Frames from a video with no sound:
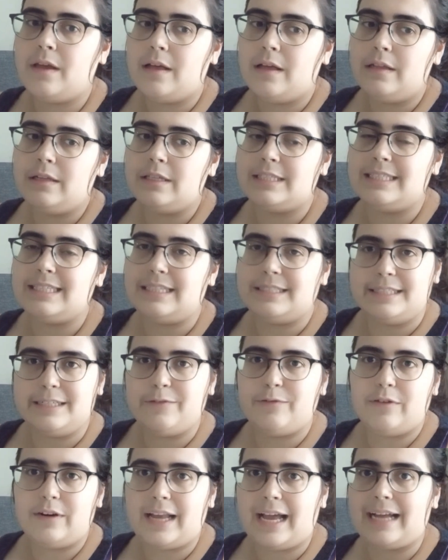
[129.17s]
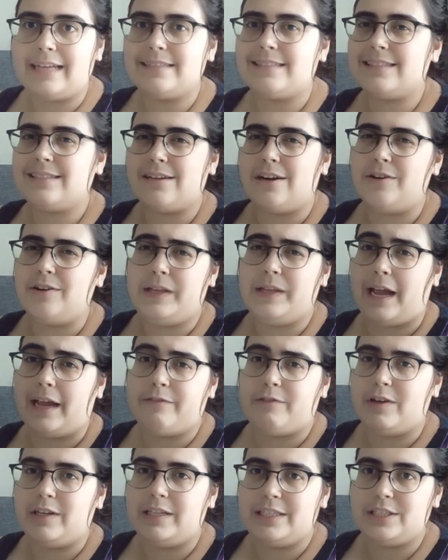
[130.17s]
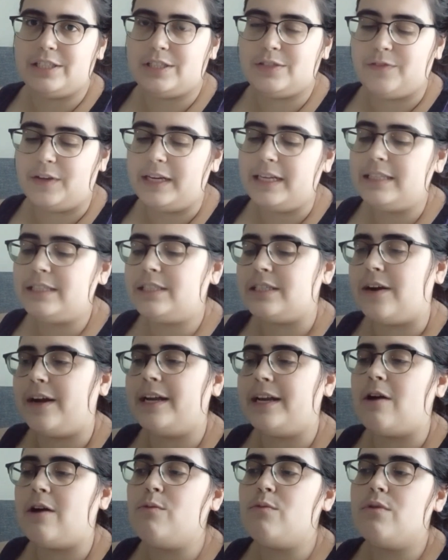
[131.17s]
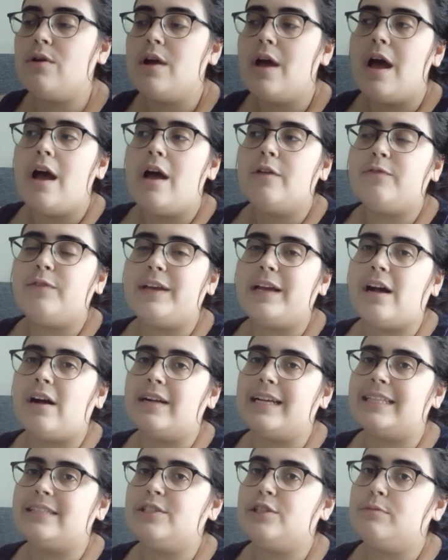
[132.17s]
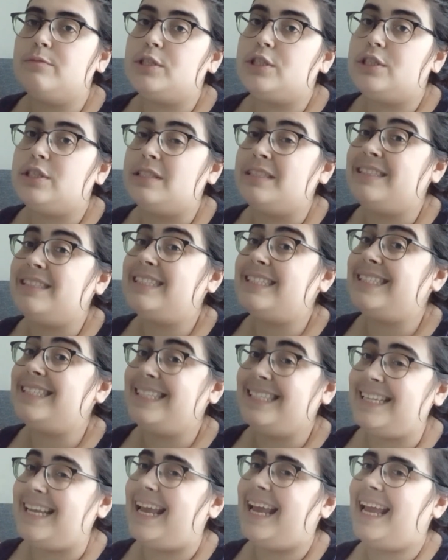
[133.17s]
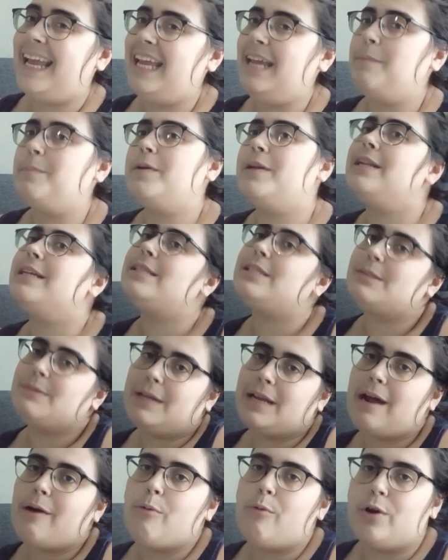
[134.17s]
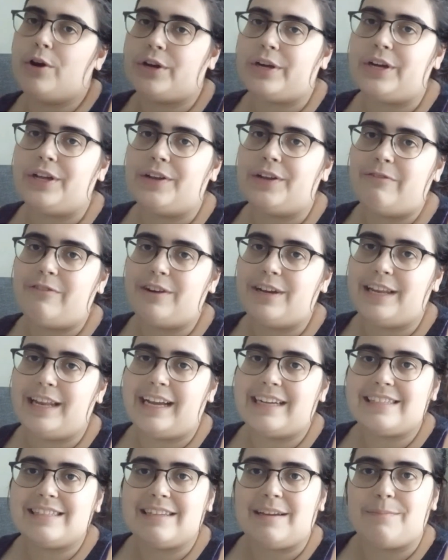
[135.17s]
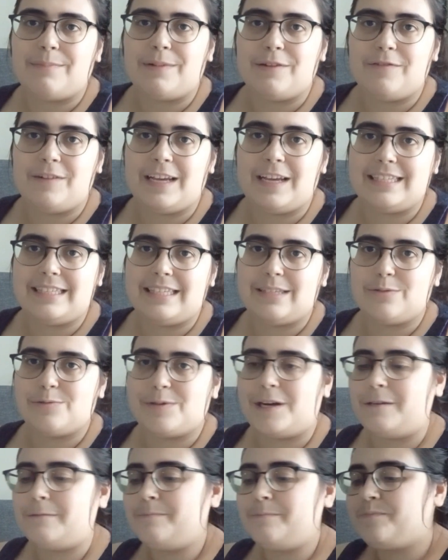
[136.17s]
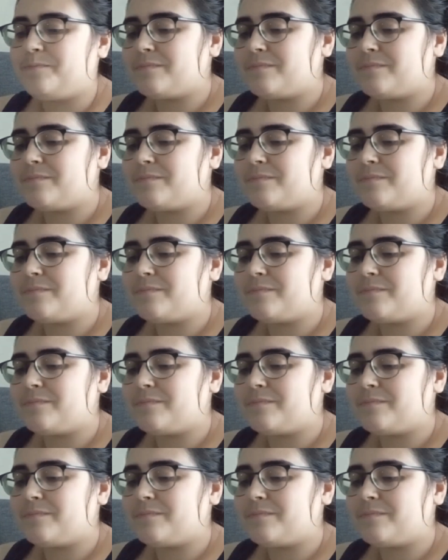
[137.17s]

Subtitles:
the stitching for that. So I've only just finished. So I don't think I'll get too much done today, but it's what I'll work on for the next couple of days as well.